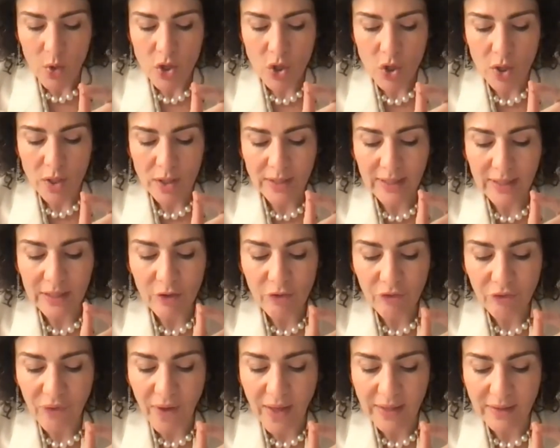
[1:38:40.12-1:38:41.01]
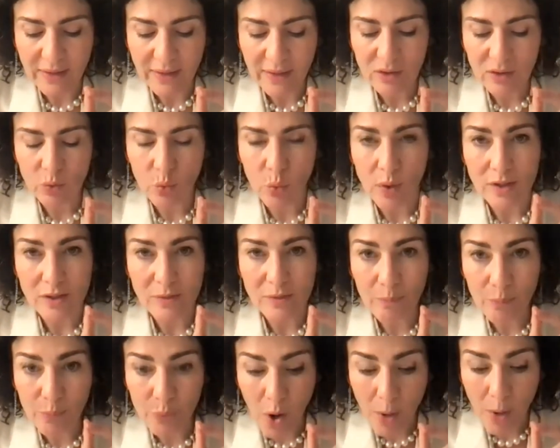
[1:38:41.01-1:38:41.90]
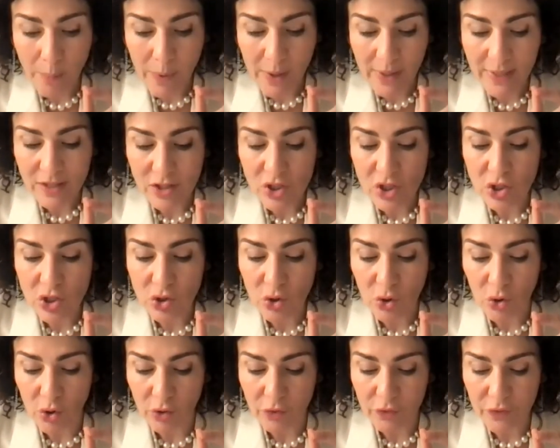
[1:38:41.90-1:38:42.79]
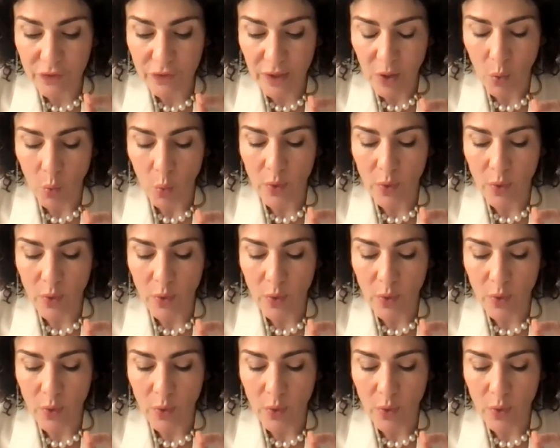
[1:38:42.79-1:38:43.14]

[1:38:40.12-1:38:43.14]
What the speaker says: which is the defendant was properly served